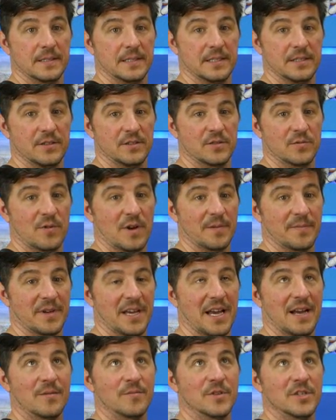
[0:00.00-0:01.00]
You swap
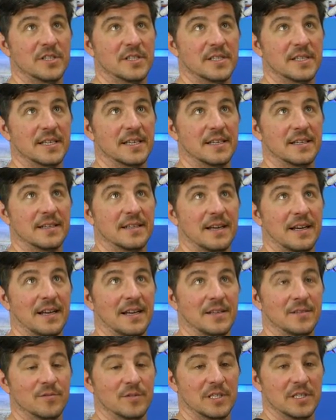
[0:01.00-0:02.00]
cameras, and
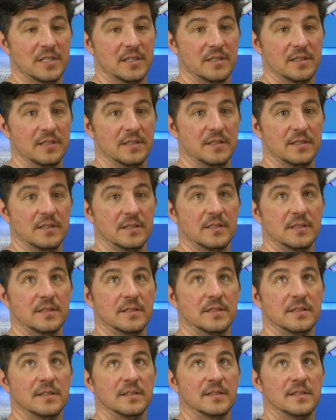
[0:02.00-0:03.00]
I will
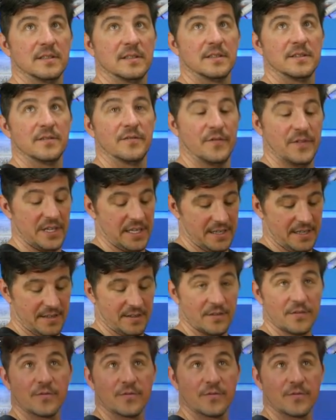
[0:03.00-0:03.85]
fit it in the